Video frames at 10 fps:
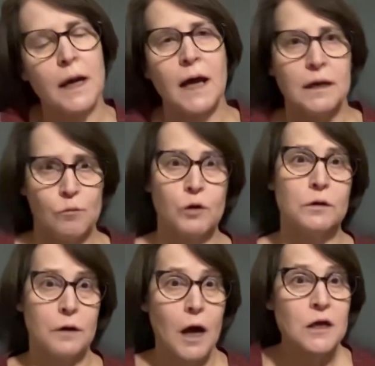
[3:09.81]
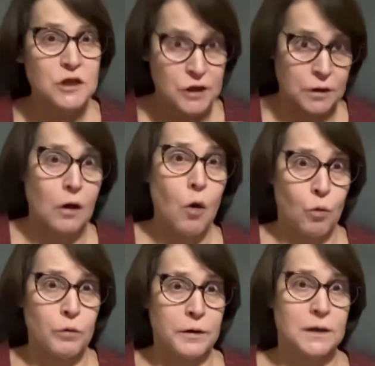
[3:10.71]
and it will
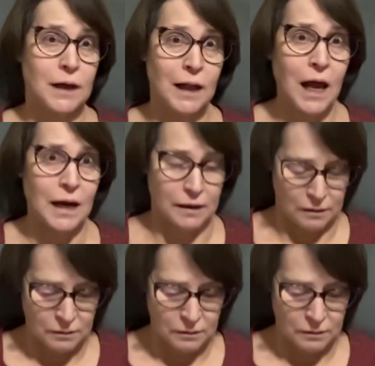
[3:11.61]
slow the decline.